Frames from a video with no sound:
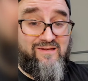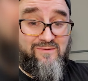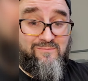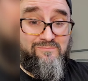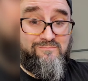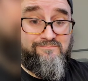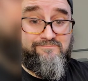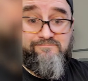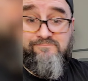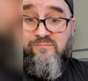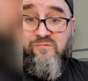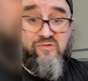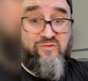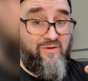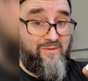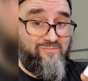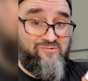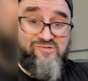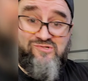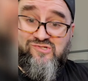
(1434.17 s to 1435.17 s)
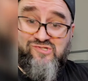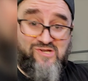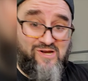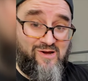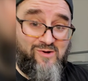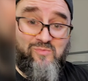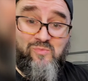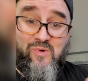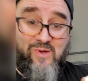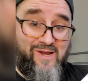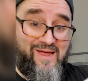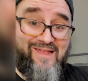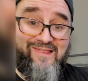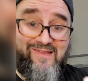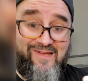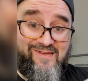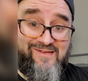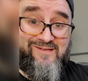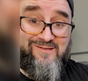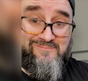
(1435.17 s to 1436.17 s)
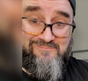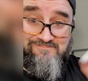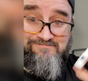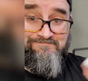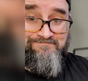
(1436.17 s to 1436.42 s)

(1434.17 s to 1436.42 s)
them, so I'm just sharing what I like.